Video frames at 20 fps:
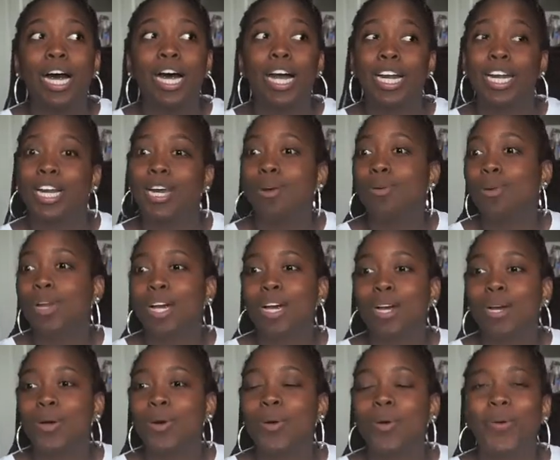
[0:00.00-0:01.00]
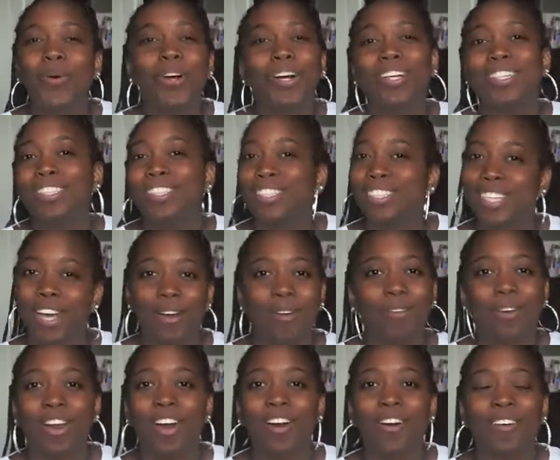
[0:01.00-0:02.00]
A no-go.
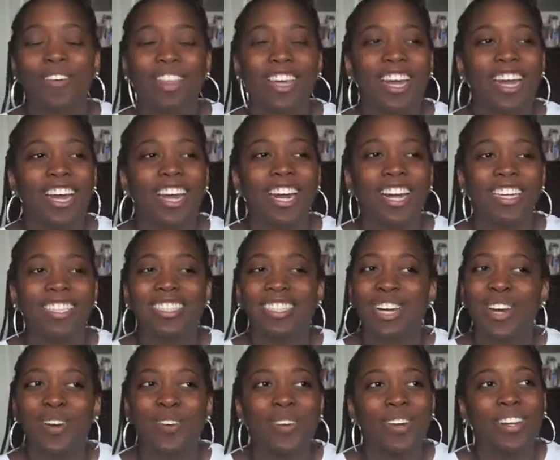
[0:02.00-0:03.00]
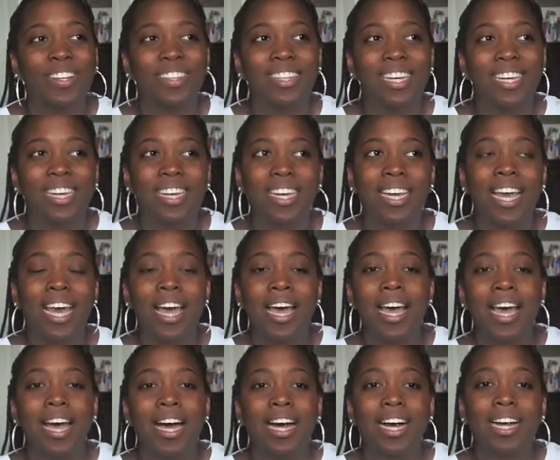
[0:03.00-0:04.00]
Don't go there. It's not worth it.
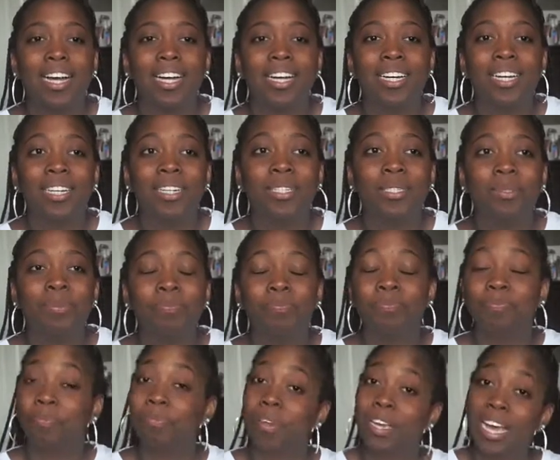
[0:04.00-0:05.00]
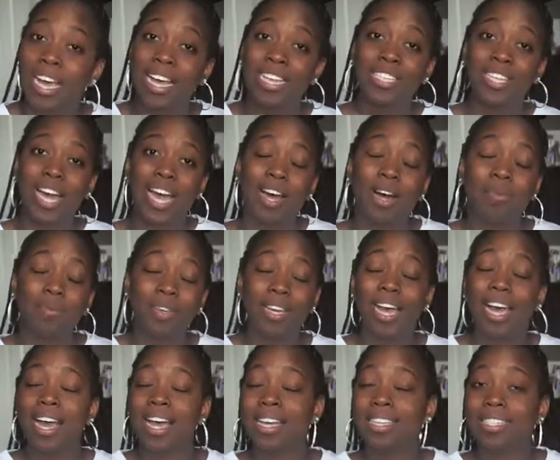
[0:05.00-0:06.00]
But yeah, so I hope you
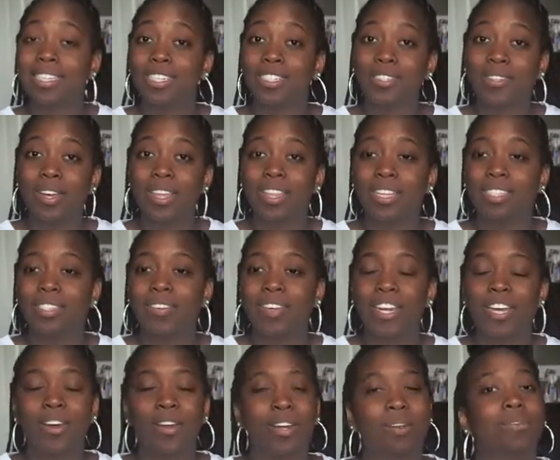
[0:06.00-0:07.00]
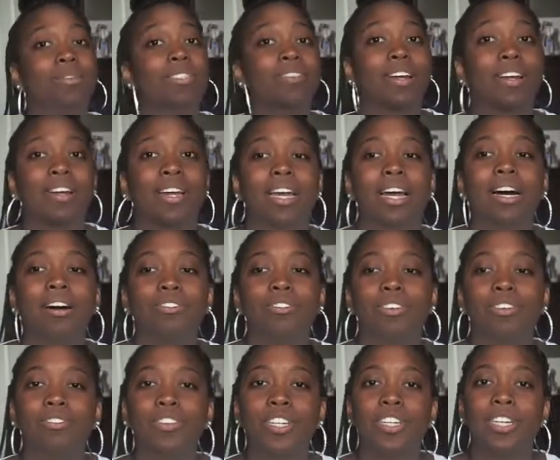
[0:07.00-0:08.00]
guys enjoyed this video and it was very
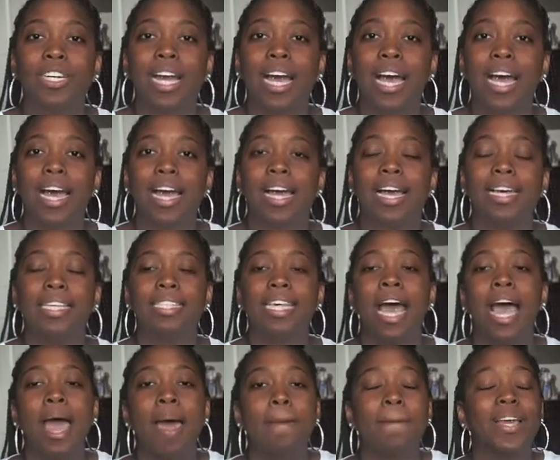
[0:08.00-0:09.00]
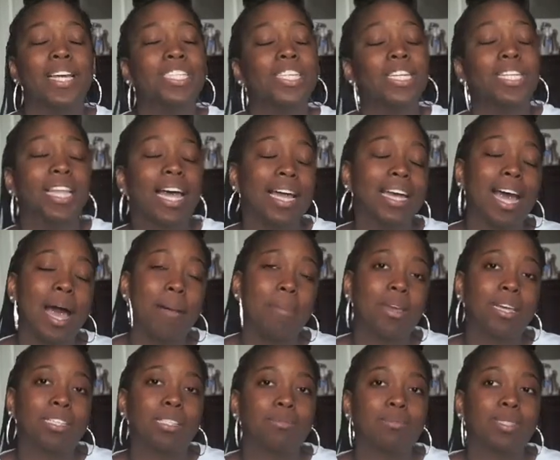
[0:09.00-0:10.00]
helpful for you guys. Make sure you like,
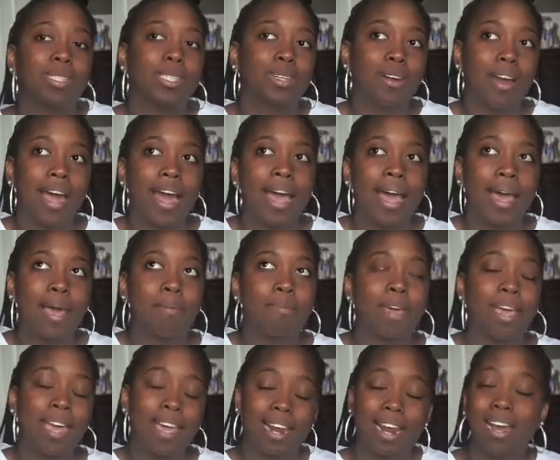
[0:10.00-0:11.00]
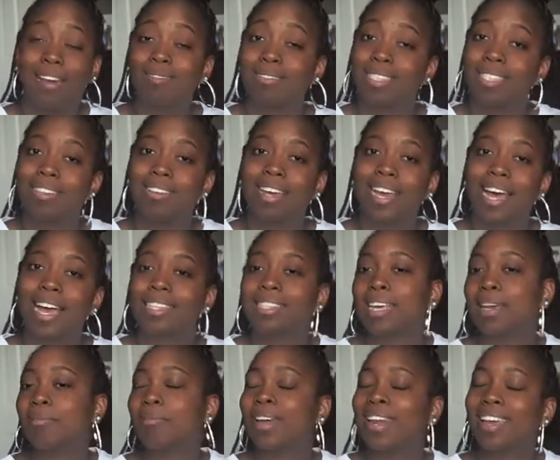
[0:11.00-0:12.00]
comment, and subscribe. And I will see you guys
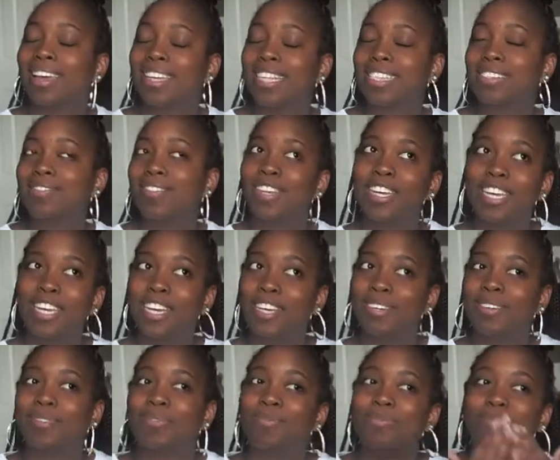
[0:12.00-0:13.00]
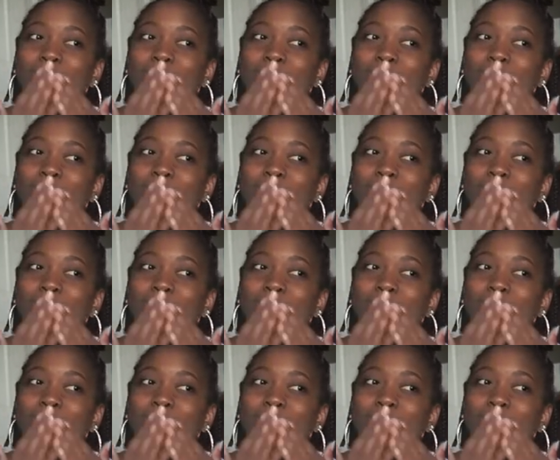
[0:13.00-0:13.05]
in my next video.